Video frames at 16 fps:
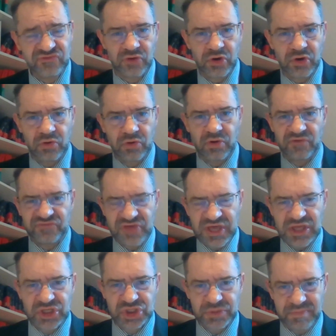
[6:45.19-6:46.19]
the law of
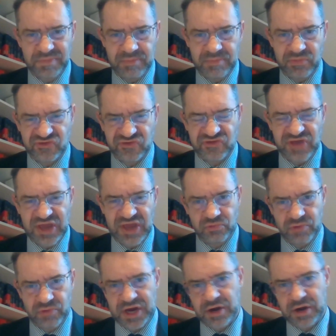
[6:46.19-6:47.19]
each member state
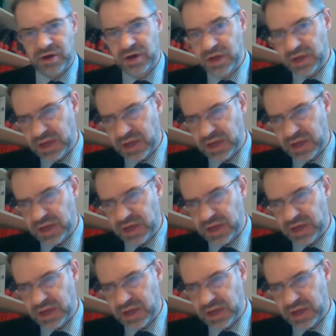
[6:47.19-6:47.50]
where